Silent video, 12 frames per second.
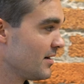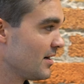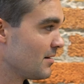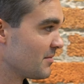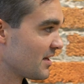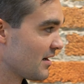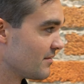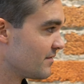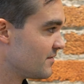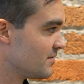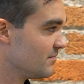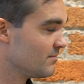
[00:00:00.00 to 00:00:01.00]
um, kind of
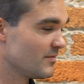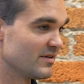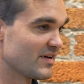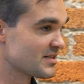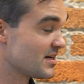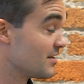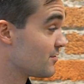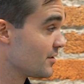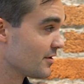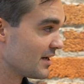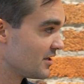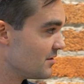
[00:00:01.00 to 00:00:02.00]
invested in through
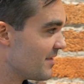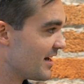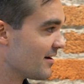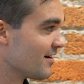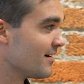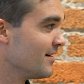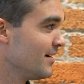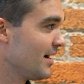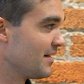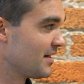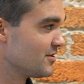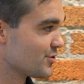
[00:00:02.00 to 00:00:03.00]
your incubator,
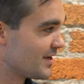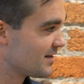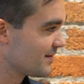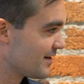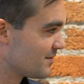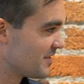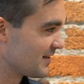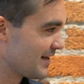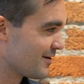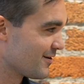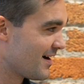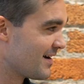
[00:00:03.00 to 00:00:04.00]
and then joined a little bit
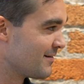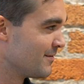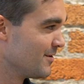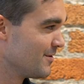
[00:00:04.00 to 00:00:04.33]
later on